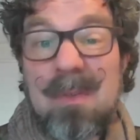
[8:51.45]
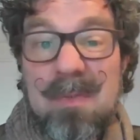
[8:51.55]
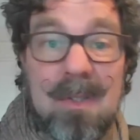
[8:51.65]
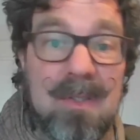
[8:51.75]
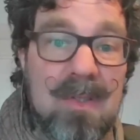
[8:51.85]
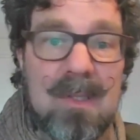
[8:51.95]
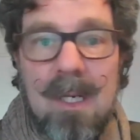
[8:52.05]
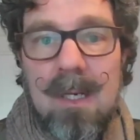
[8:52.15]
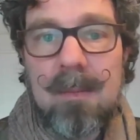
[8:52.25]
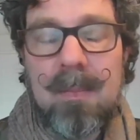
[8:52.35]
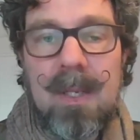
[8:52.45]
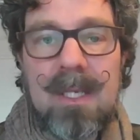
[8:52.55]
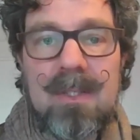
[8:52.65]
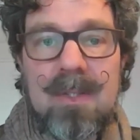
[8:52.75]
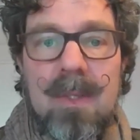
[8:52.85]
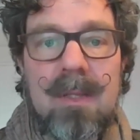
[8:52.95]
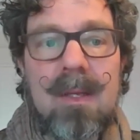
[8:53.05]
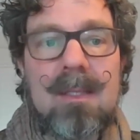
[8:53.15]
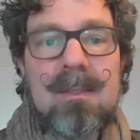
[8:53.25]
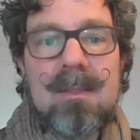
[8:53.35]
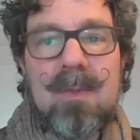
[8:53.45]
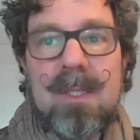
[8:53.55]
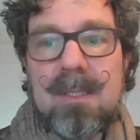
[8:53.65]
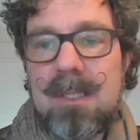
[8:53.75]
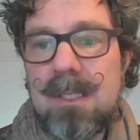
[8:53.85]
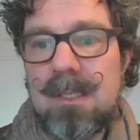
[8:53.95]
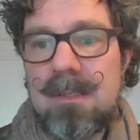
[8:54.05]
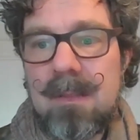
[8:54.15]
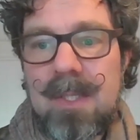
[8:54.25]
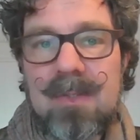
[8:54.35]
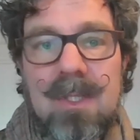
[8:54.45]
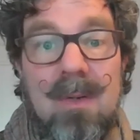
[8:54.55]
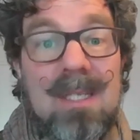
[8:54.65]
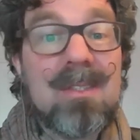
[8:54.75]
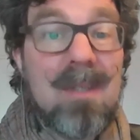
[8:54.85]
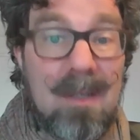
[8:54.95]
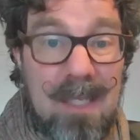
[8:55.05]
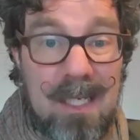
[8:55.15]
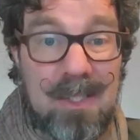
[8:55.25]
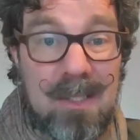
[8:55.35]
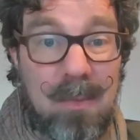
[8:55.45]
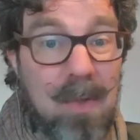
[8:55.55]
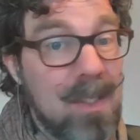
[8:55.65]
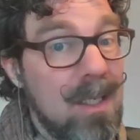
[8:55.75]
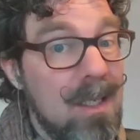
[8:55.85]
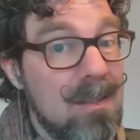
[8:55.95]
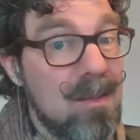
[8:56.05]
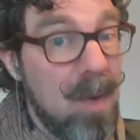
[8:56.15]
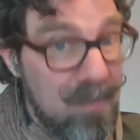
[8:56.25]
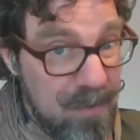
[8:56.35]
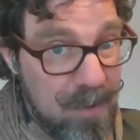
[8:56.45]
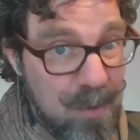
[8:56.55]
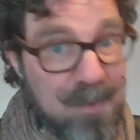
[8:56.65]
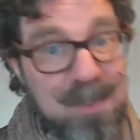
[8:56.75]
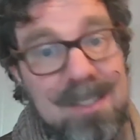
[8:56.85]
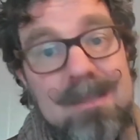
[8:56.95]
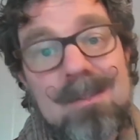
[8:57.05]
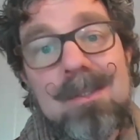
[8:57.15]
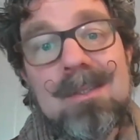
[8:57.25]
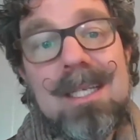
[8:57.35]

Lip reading: first in doing that 20 some years ago, and I started actually working at De Montfort University. So